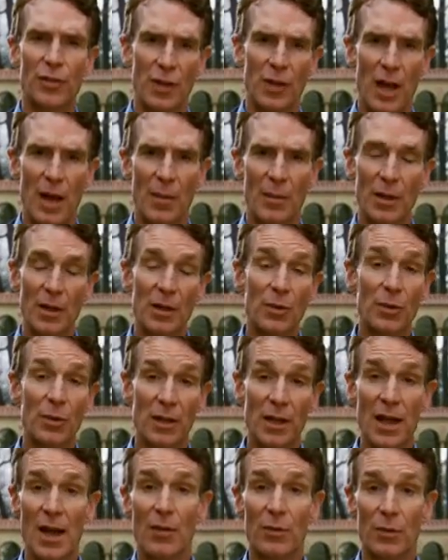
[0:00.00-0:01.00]
phenomena
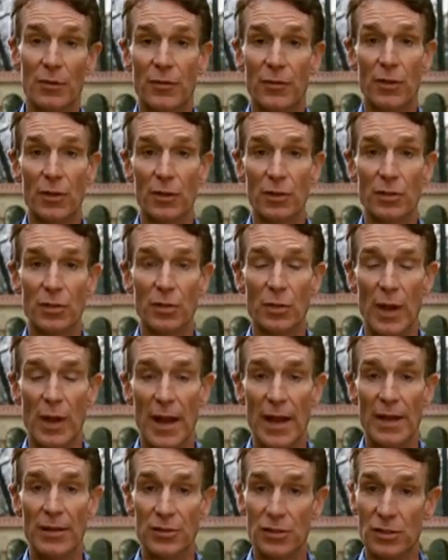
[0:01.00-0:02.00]
we now refer to
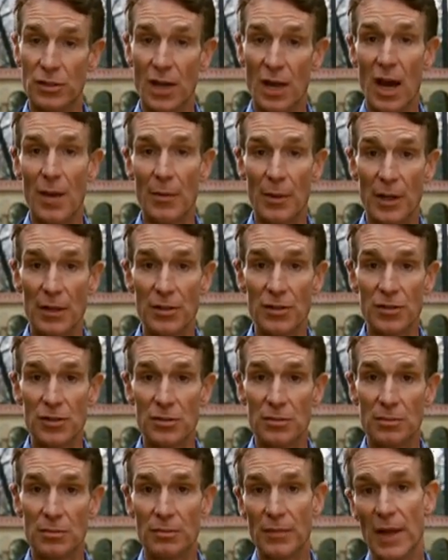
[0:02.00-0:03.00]
as
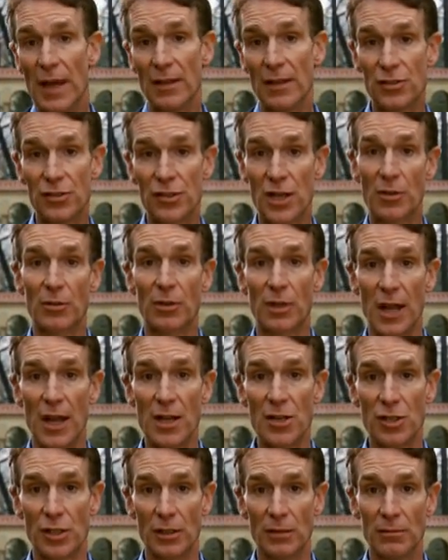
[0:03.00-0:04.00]
dominance and
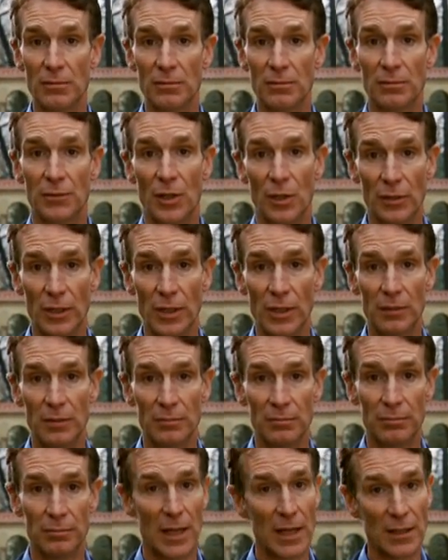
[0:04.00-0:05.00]
segregation,
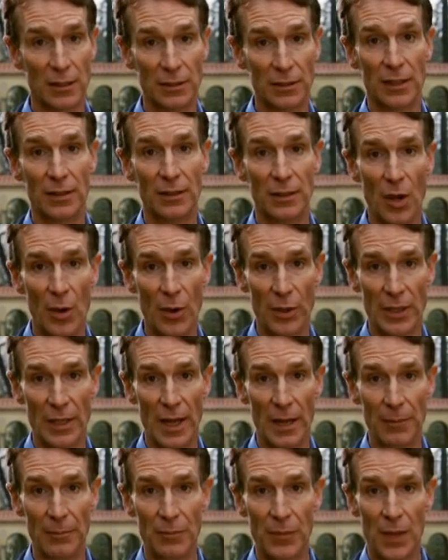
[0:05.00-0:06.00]
only Mendel didn't know it
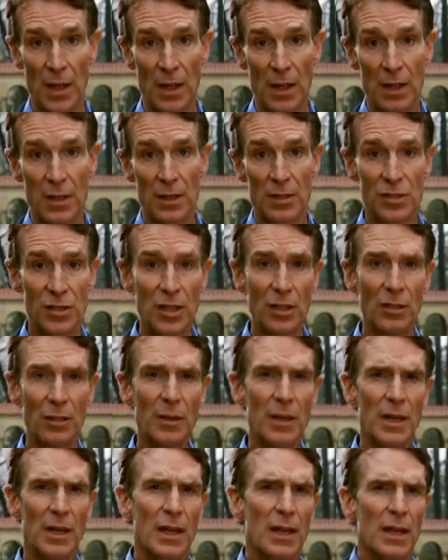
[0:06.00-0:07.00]
yet.
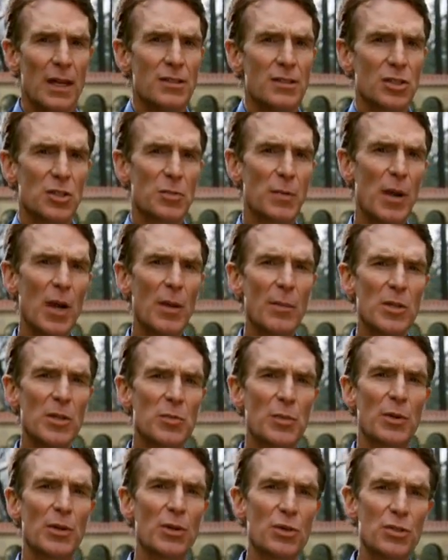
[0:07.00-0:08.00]
Still, his
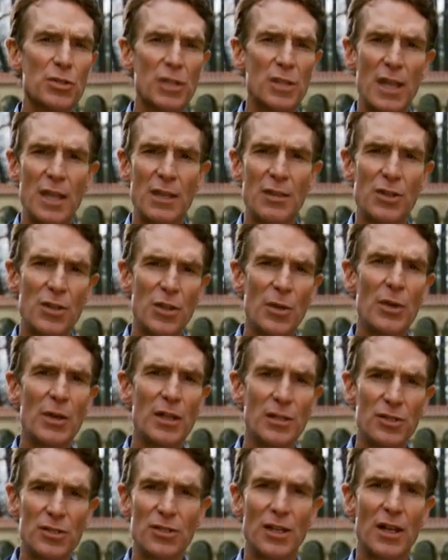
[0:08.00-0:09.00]
experiments produced a
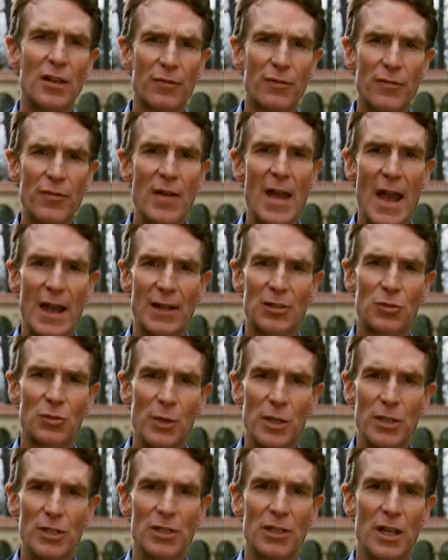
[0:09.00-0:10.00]
curious set of facts
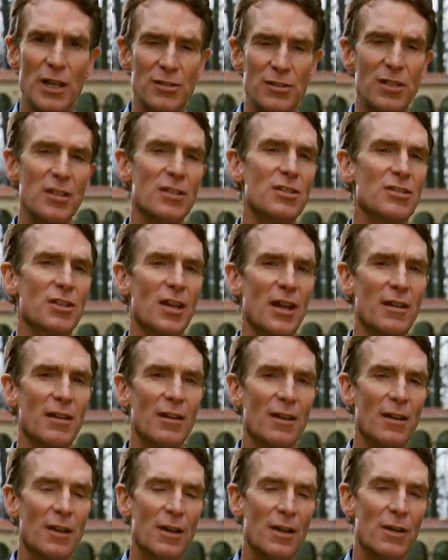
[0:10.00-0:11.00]
which, as he
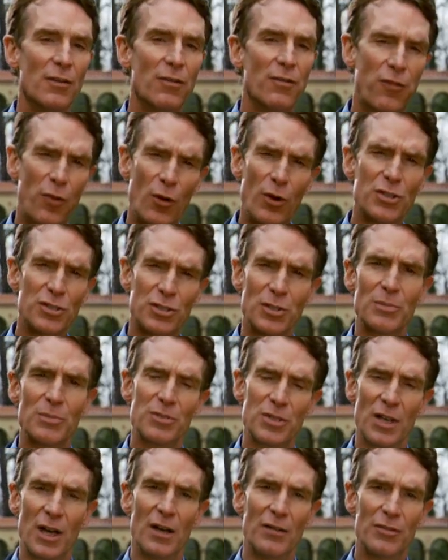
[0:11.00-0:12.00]
said, forced
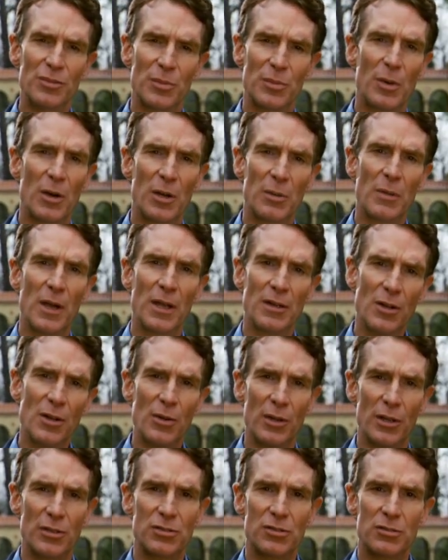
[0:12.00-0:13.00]
themselves upon my
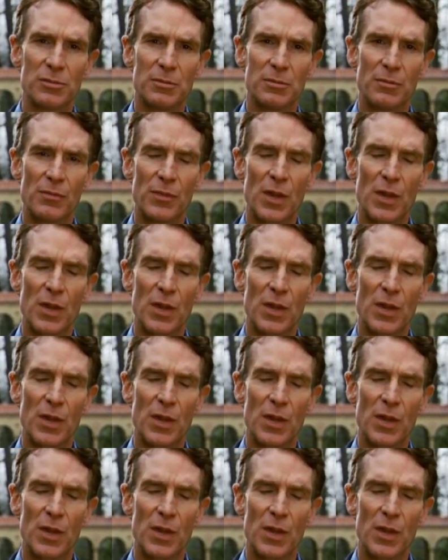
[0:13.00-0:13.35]
notice.